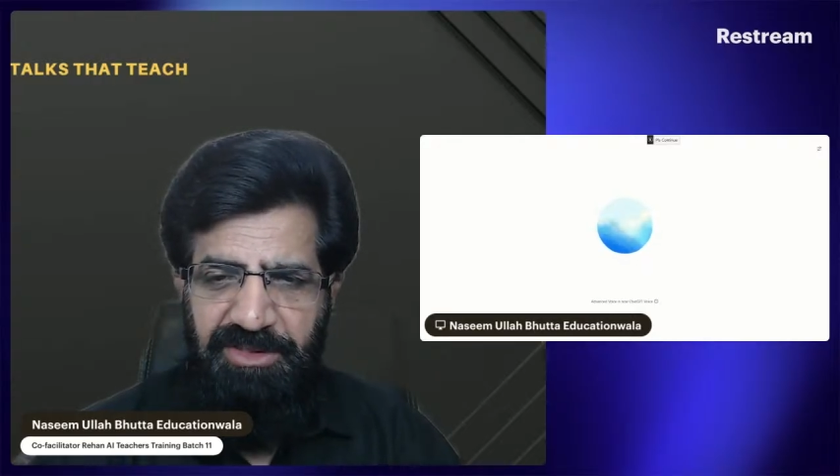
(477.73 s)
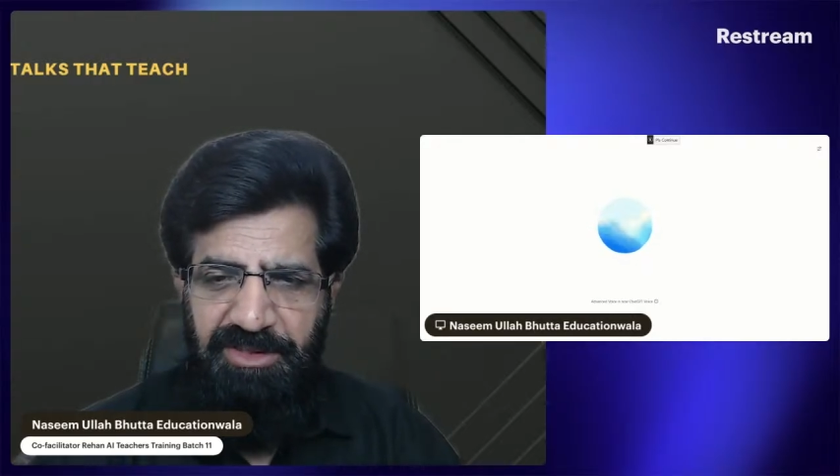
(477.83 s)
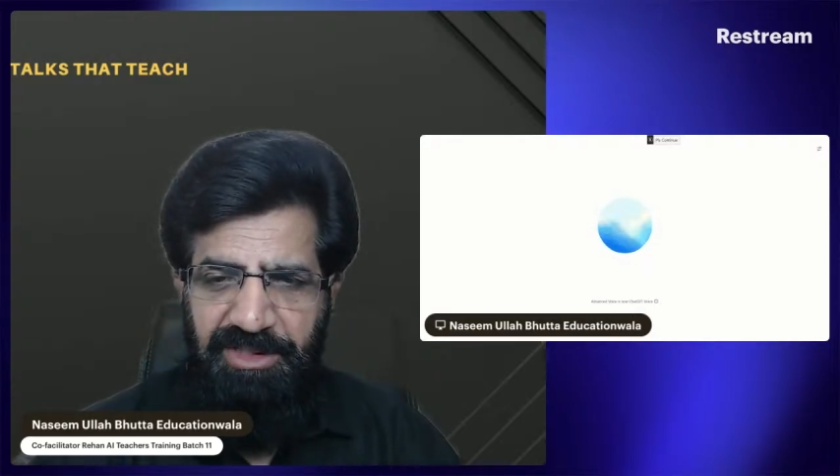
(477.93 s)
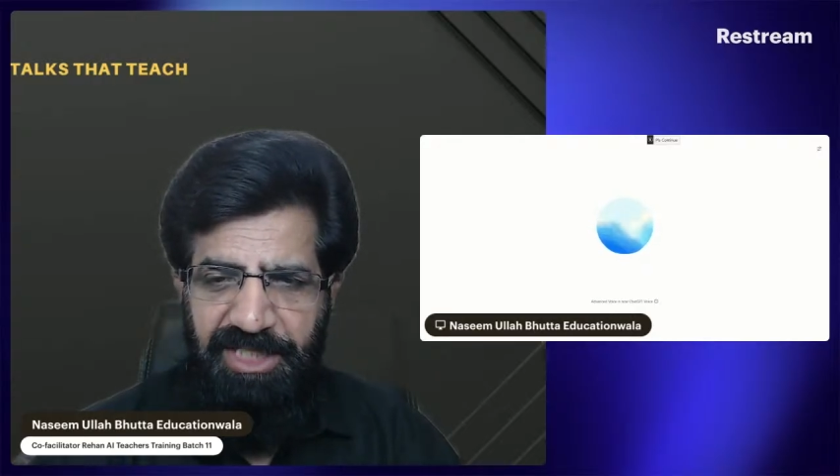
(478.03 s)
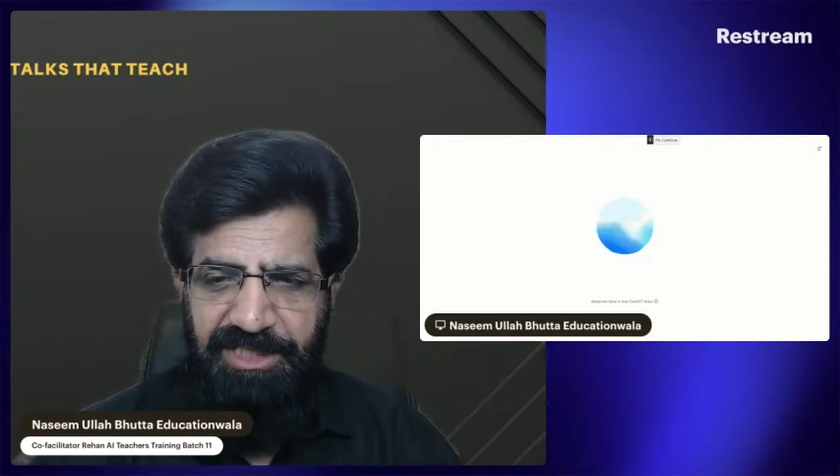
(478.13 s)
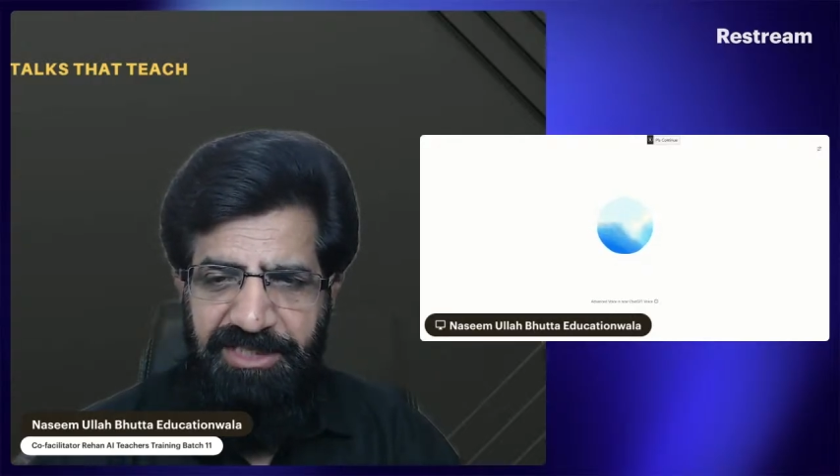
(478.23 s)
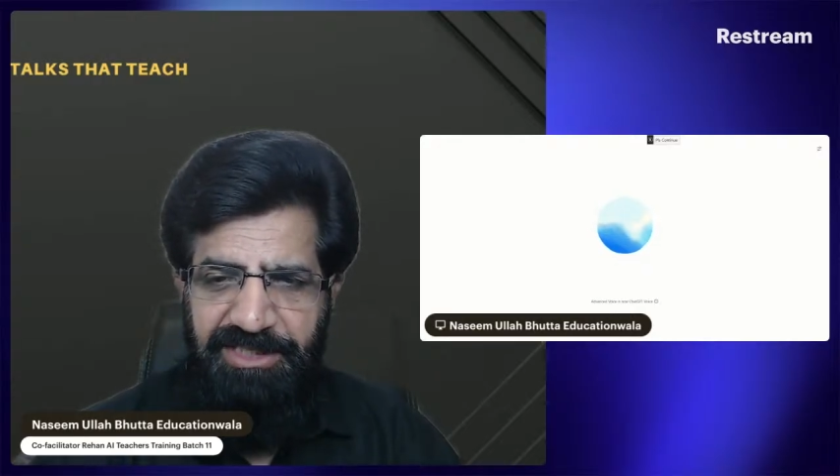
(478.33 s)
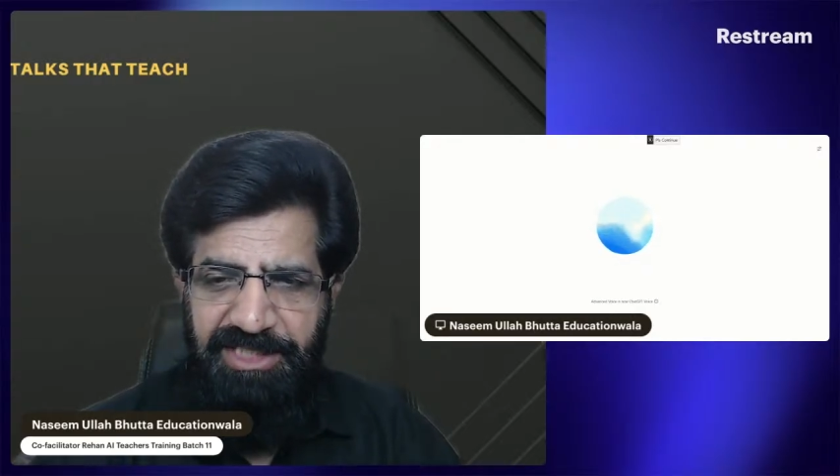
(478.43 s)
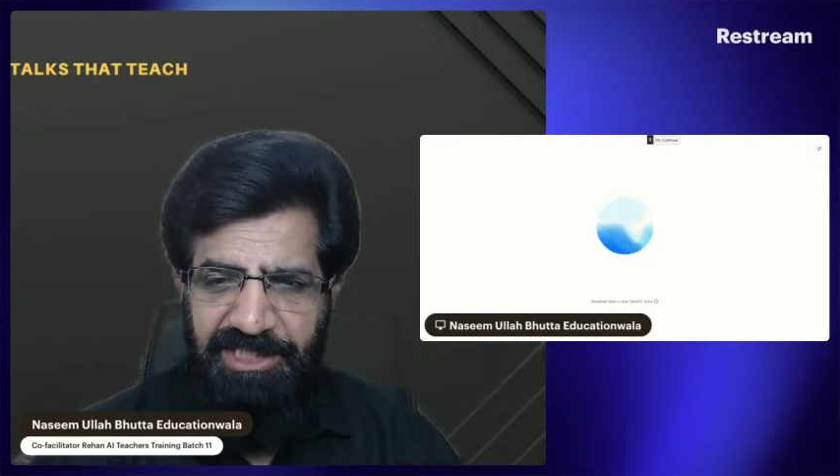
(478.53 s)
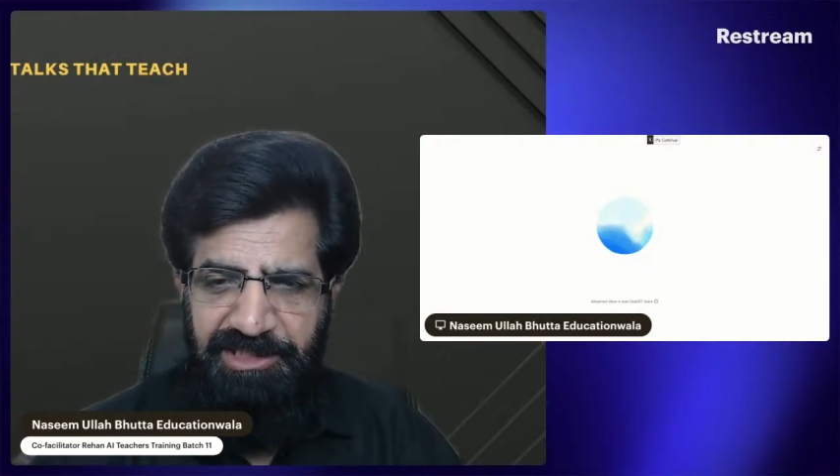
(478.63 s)
like
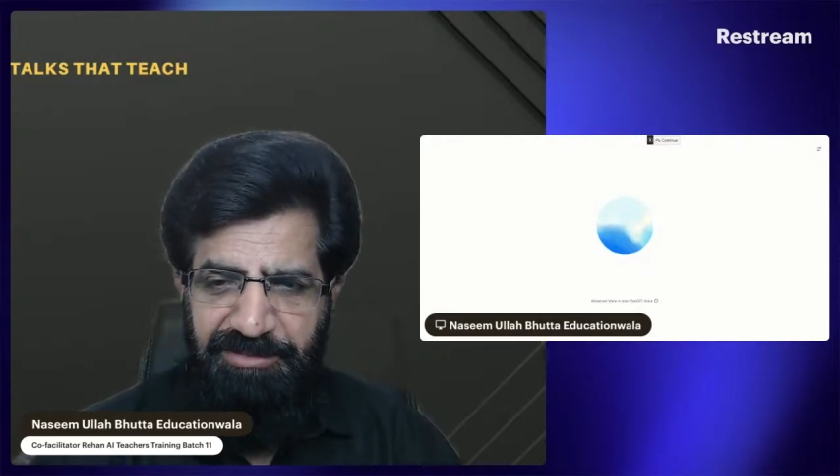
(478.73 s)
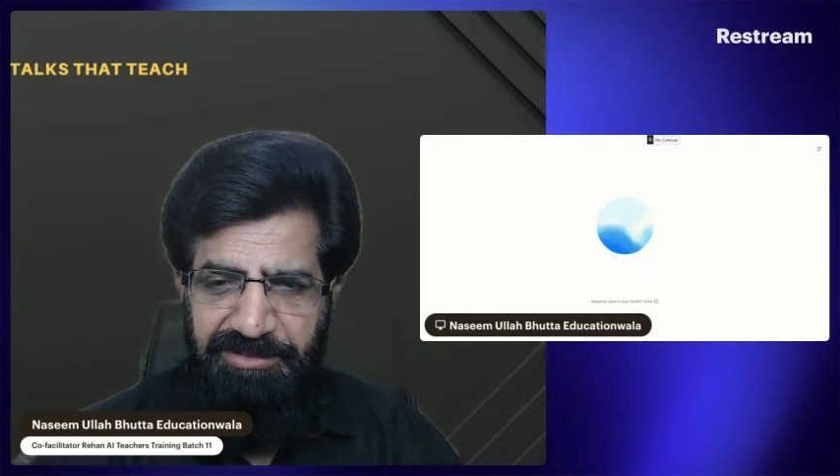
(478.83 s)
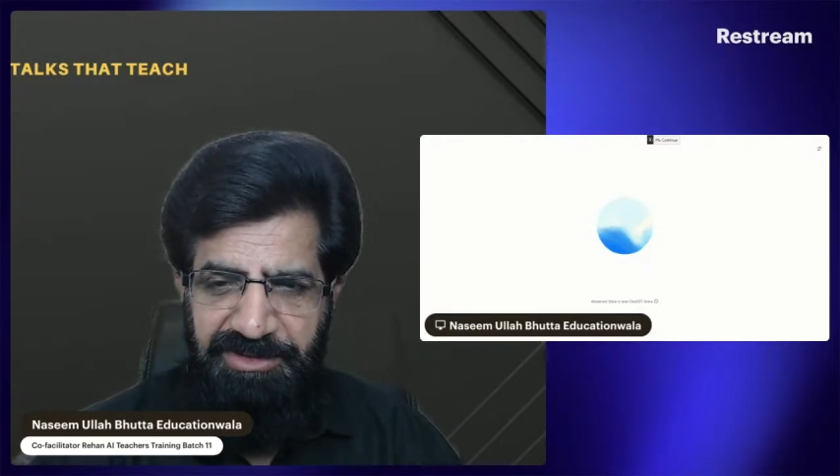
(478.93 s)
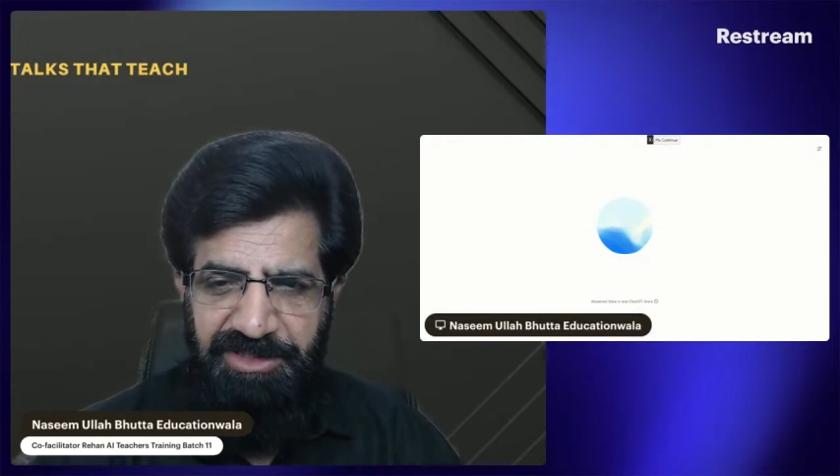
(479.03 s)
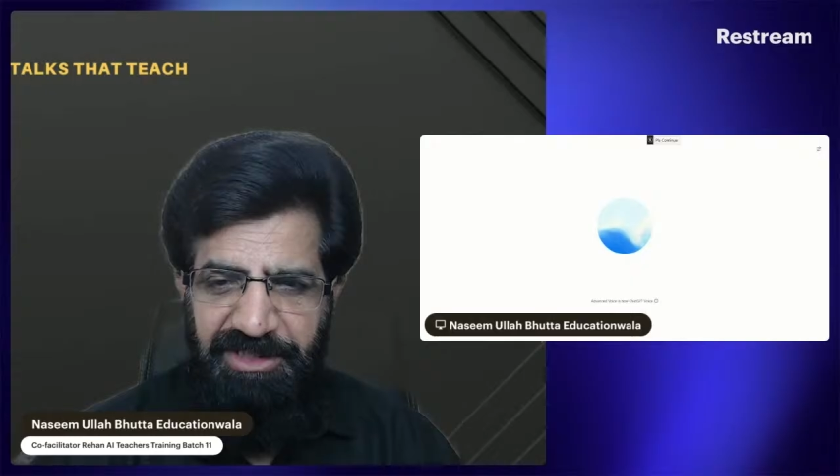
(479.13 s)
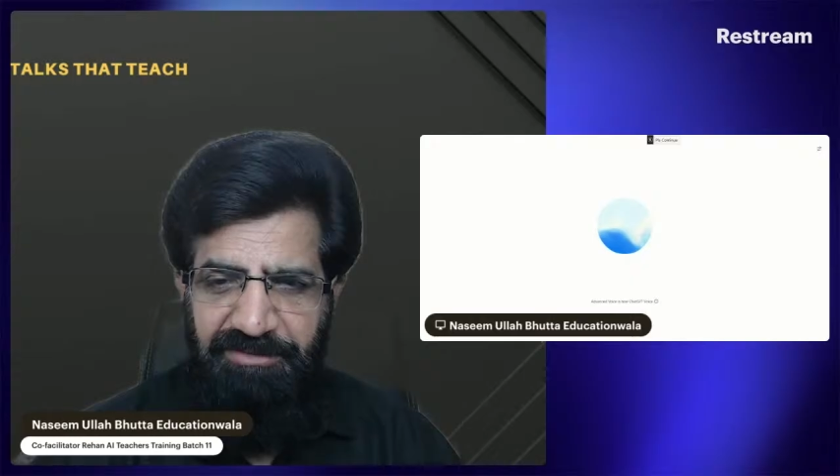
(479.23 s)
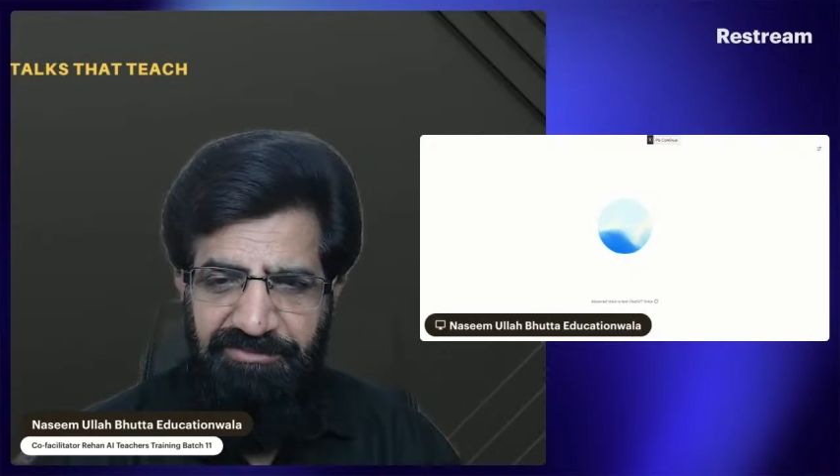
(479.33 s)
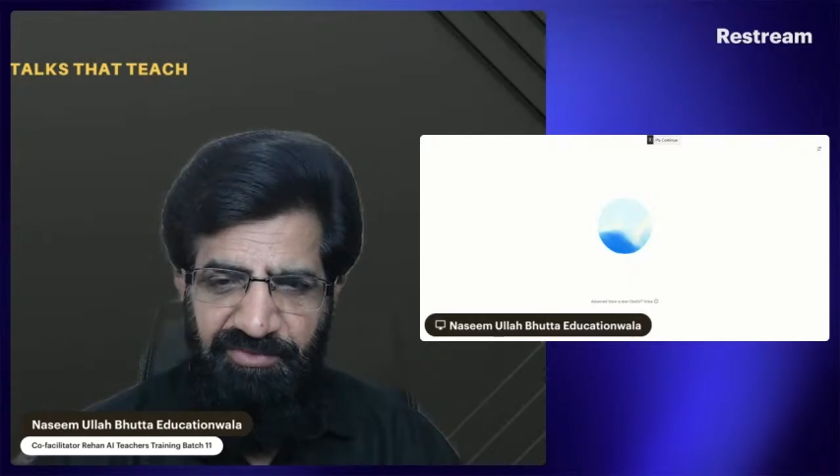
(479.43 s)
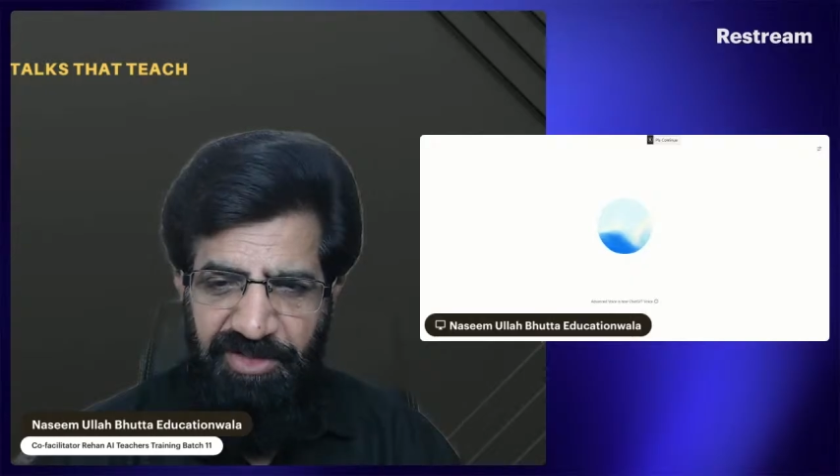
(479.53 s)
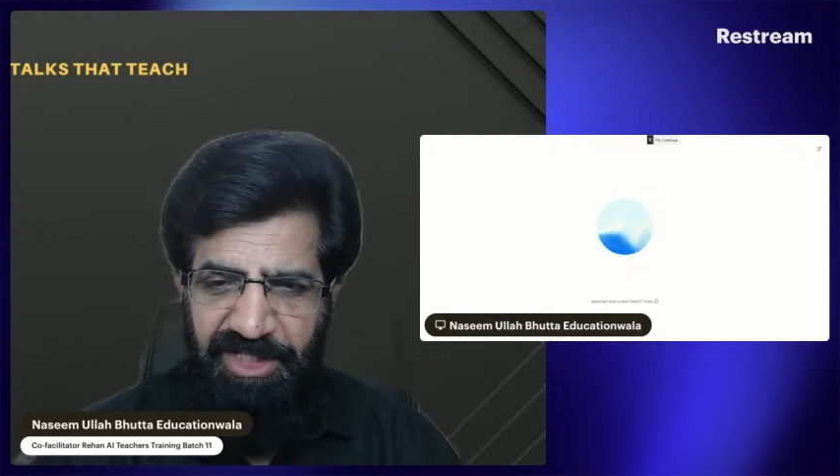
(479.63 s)
ChatGPT
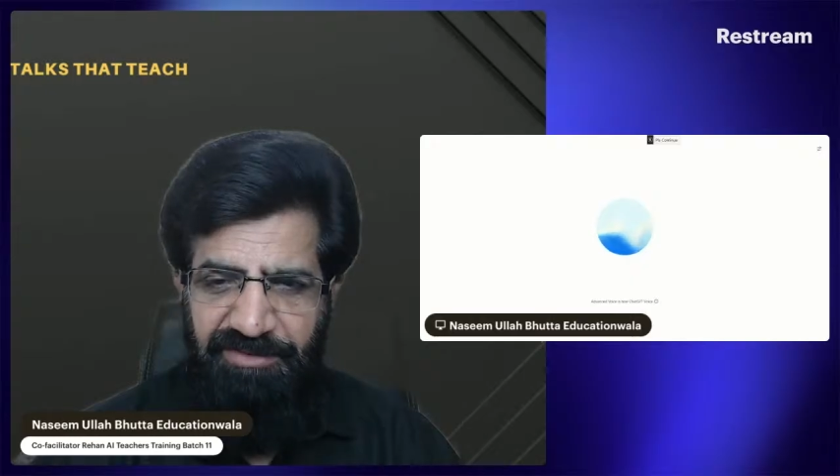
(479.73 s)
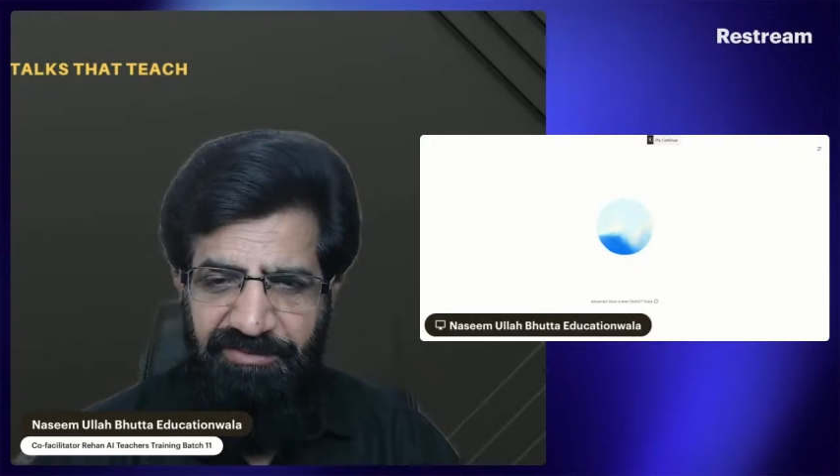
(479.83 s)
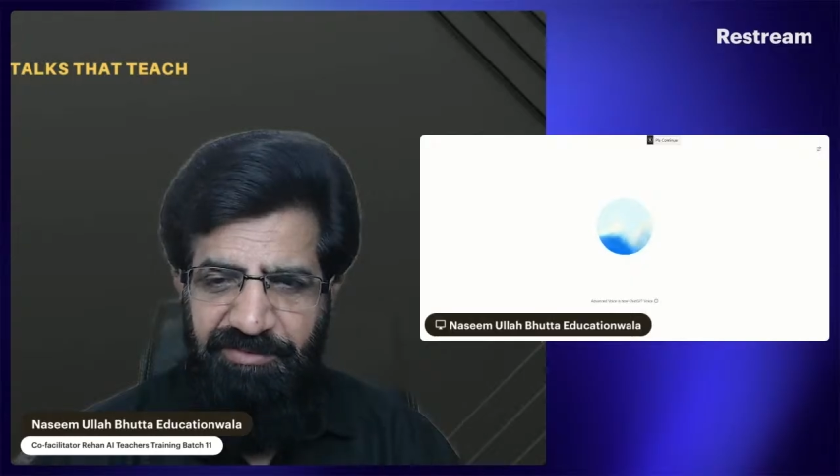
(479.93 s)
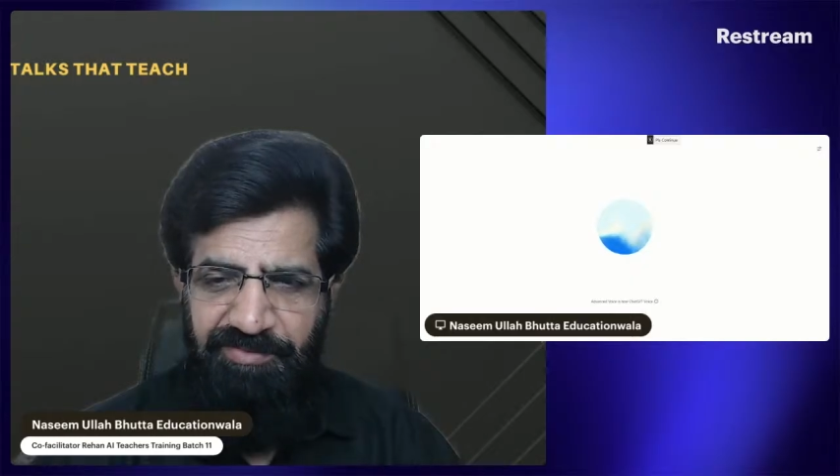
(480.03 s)
5